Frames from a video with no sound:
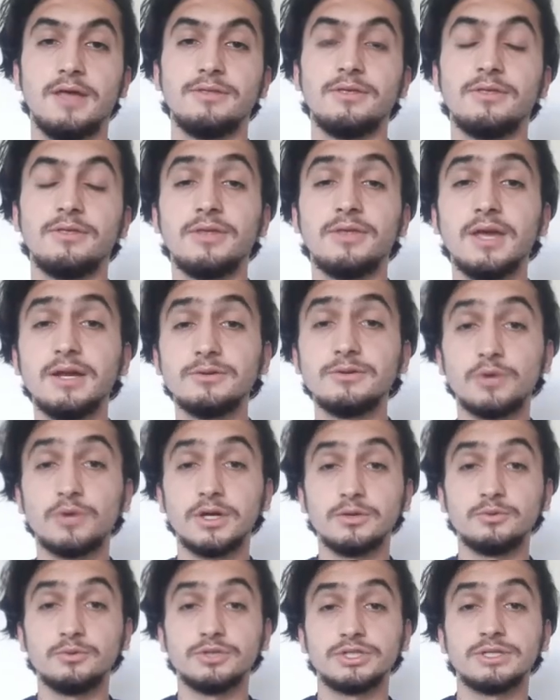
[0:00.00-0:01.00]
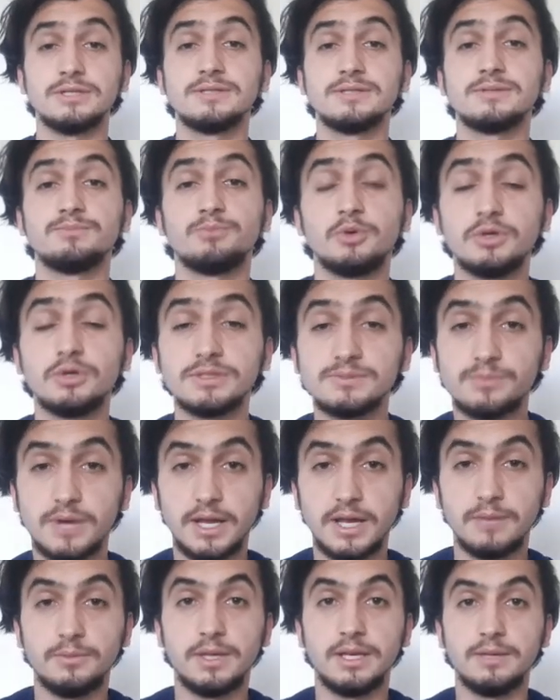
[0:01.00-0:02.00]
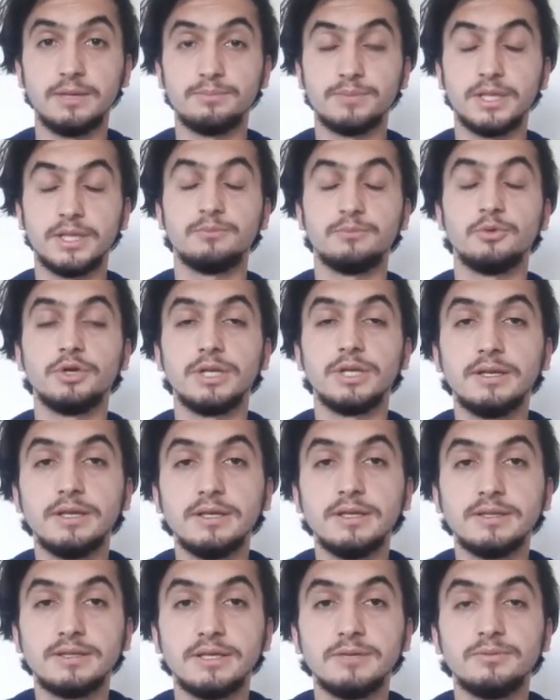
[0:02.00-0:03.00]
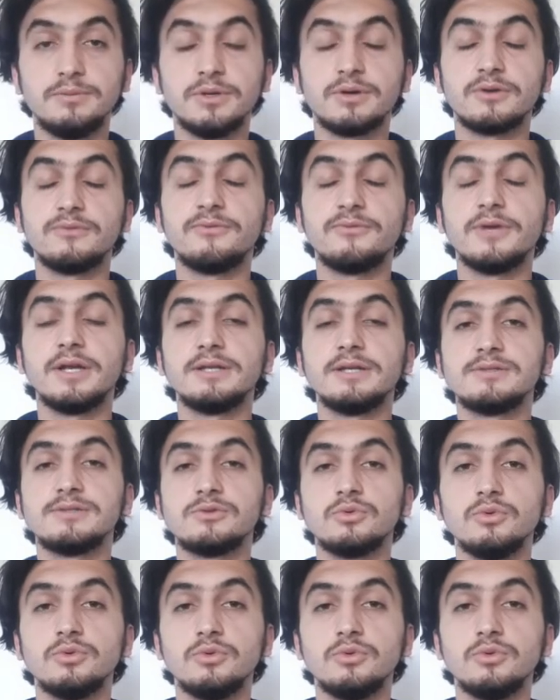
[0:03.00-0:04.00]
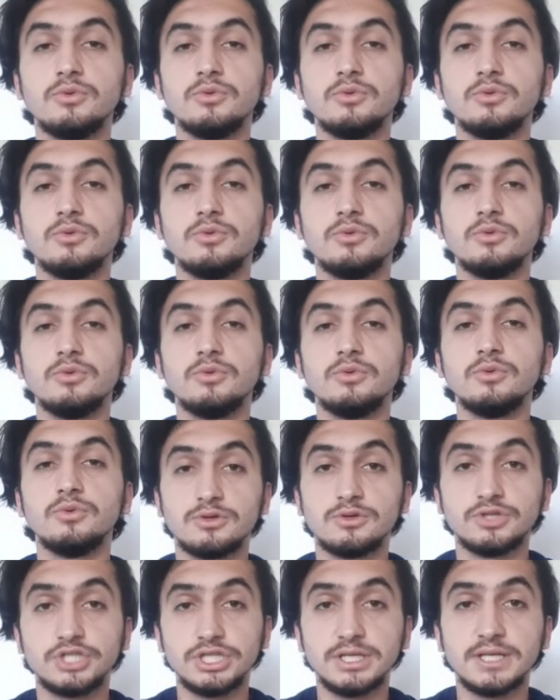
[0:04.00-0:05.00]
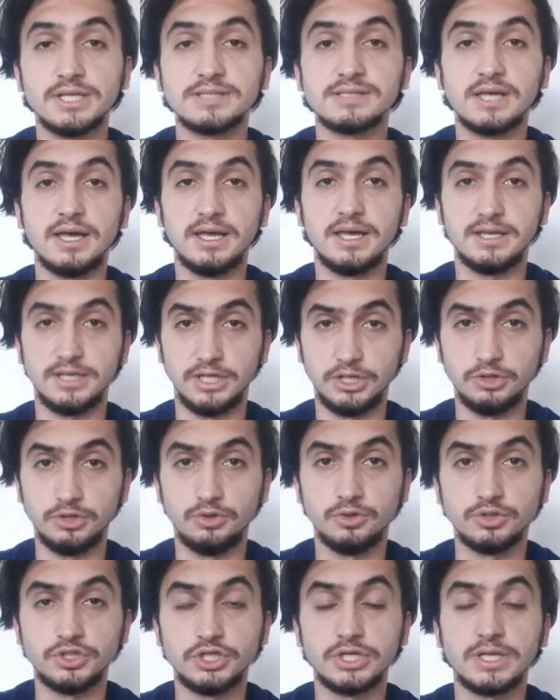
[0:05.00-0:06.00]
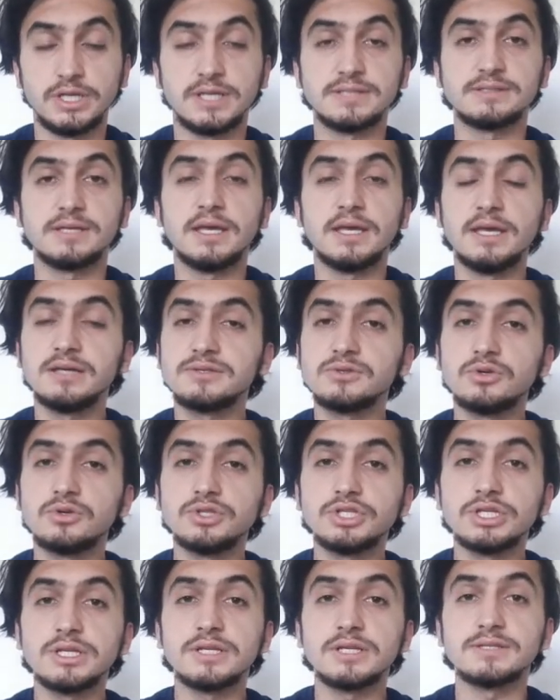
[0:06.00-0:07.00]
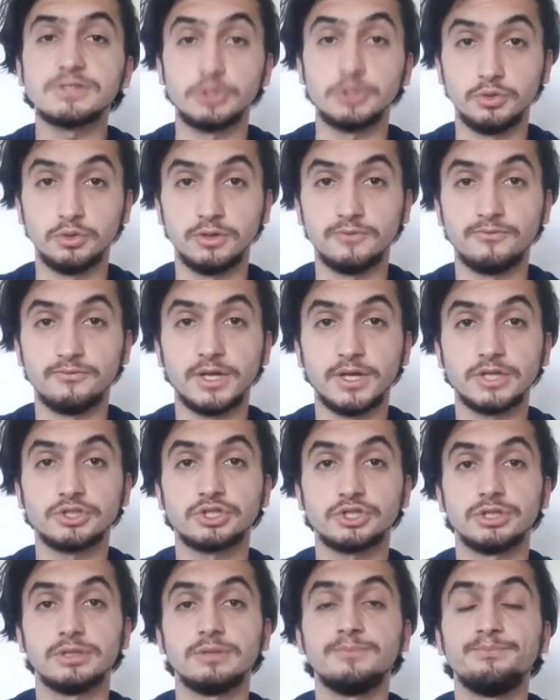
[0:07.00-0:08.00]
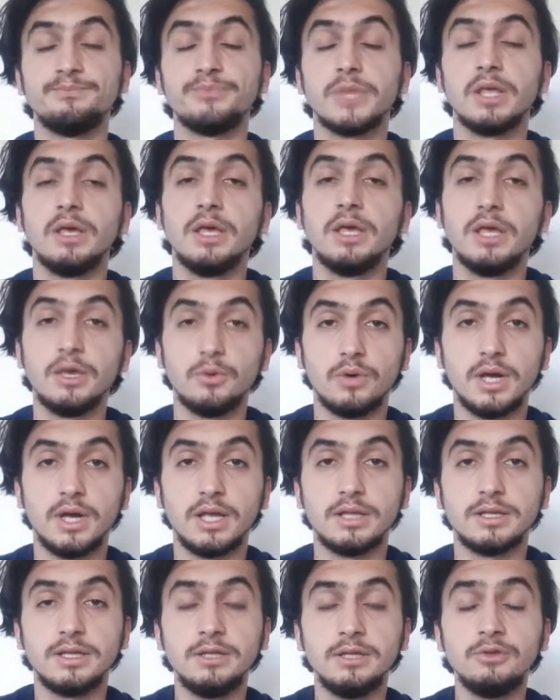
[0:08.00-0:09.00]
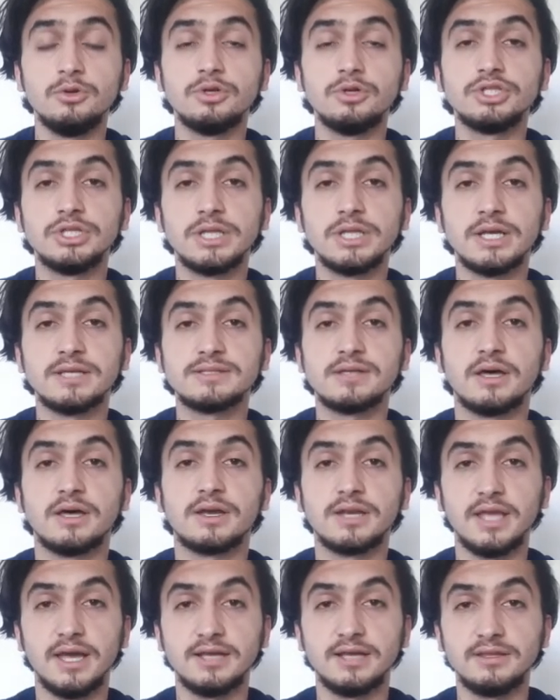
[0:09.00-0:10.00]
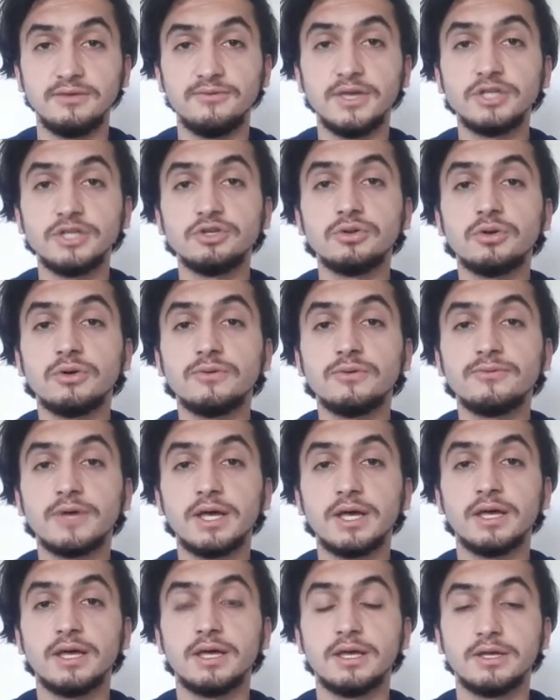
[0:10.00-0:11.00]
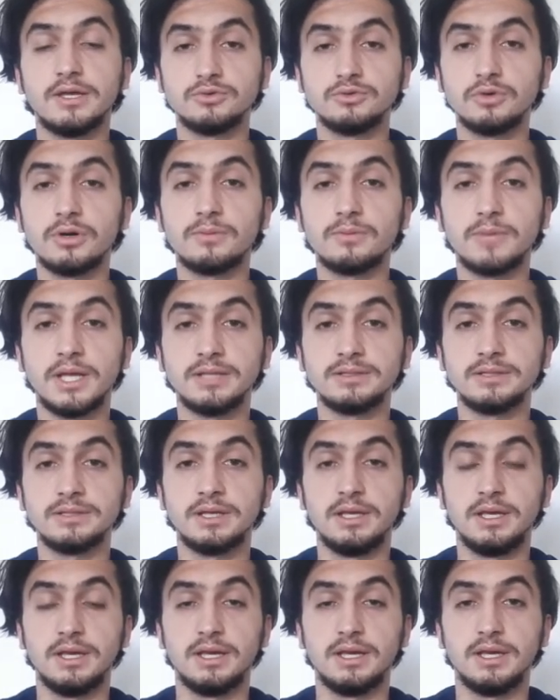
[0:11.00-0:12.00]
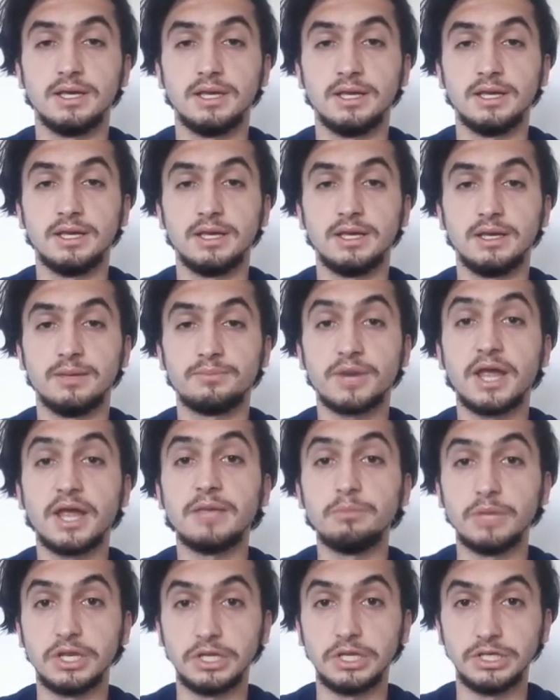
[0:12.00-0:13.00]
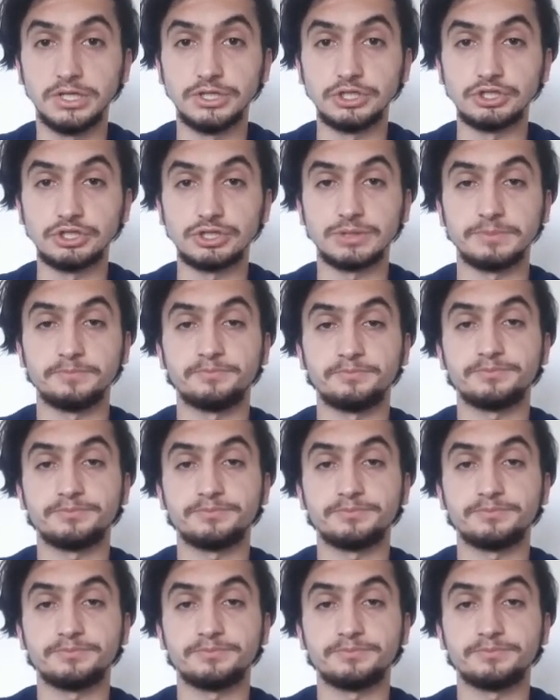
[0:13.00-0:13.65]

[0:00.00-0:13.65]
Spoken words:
The third one, which is post-primary pulmonary TB, refers to exogenous and endogenous. Exogenous, new infection, while endogenous, reactivation of a dormant primary lesion